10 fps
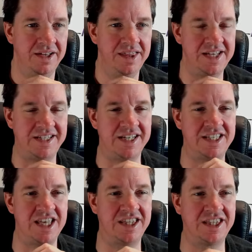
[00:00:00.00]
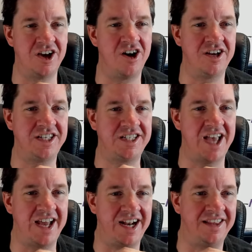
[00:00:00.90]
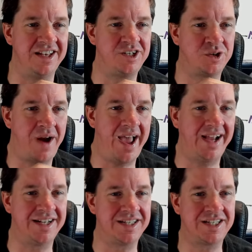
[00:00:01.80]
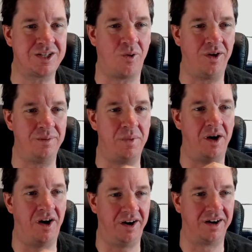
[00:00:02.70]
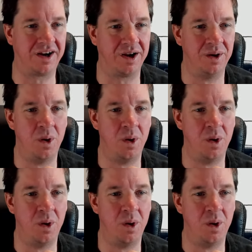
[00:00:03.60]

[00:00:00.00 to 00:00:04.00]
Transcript: This is the third set in the Dragonstorm arc.